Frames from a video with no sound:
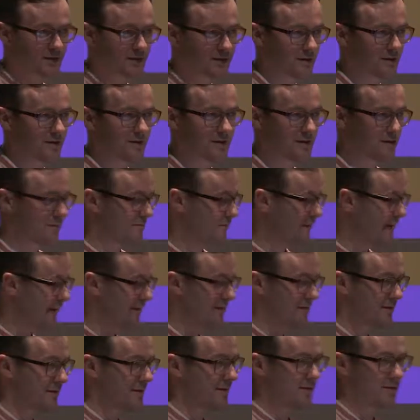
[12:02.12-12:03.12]

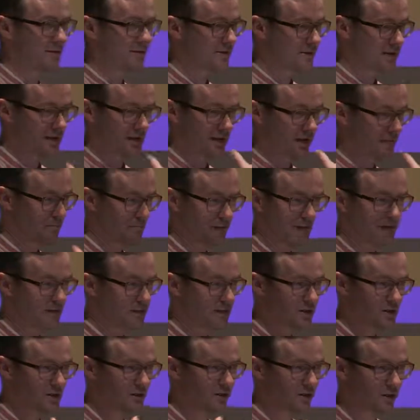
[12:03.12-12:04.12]
entities like
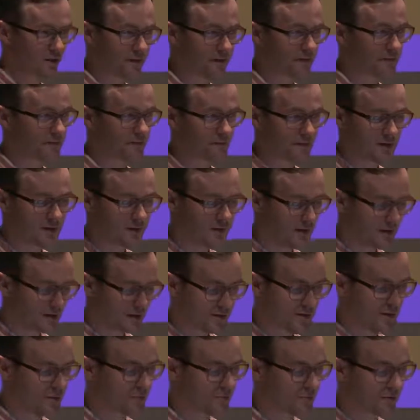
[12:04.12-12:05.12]
pitch, rhythm,
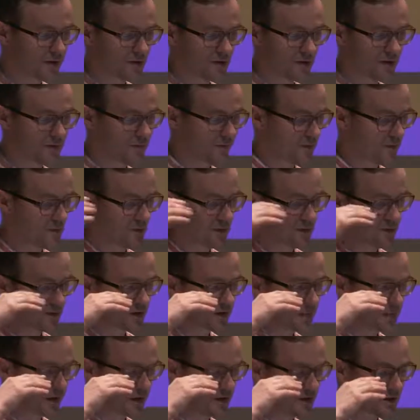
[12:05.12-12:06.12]
timbre, or
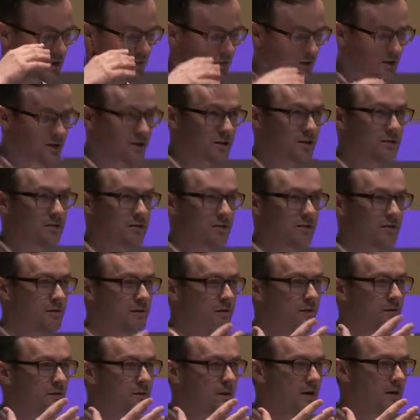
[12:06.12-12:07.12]
spatial position
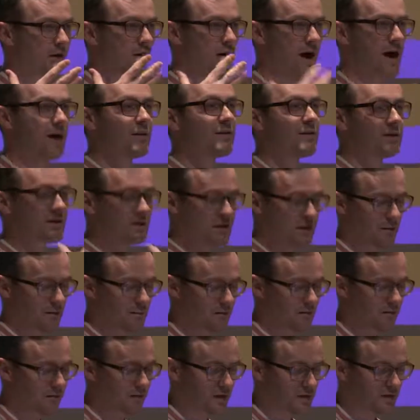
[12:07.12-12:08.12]
into other
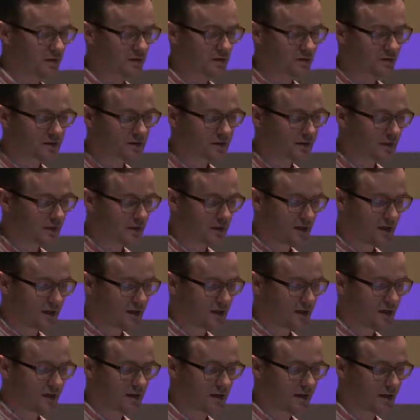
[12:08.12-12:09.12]
subdivisions.
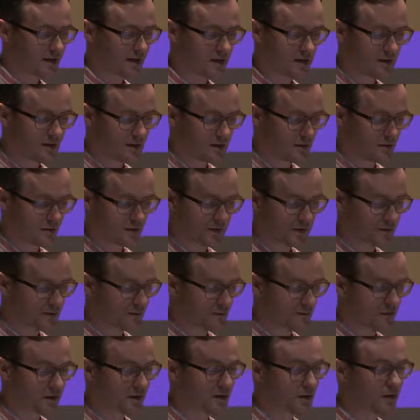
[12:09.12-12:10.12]
We
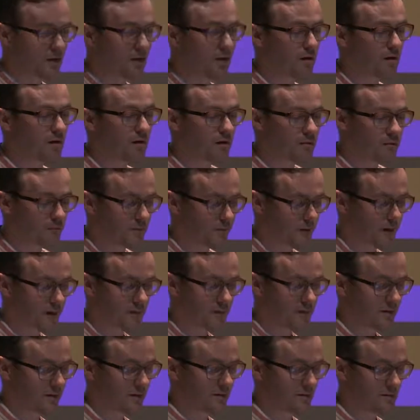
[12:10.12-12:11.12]
could talk
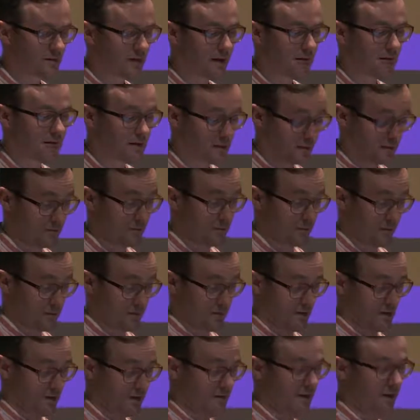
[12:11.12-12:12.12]
in
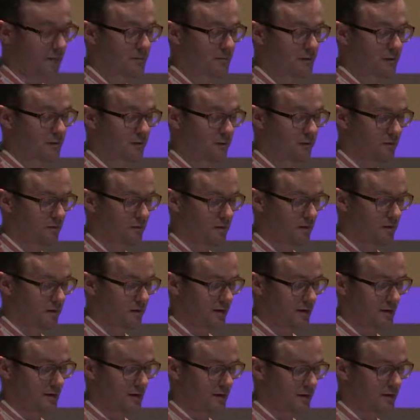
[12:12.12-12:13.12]
terms of
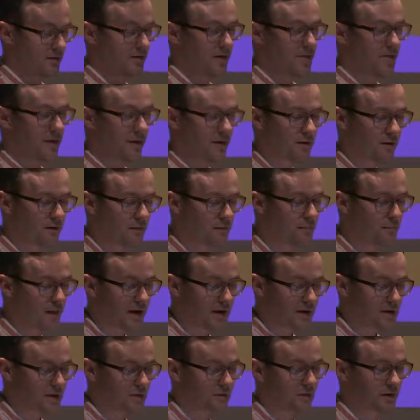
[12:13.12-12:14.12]
in domain of
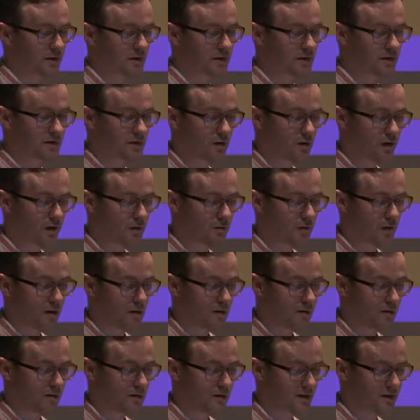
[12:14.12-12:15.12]
pitch. We could talk
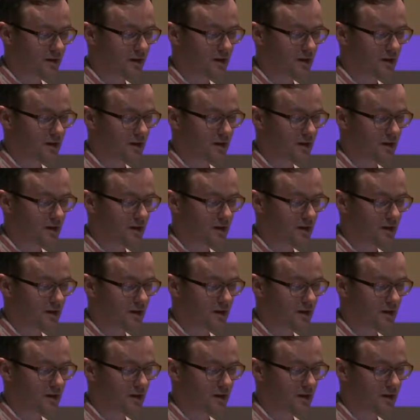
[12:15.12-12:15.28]
about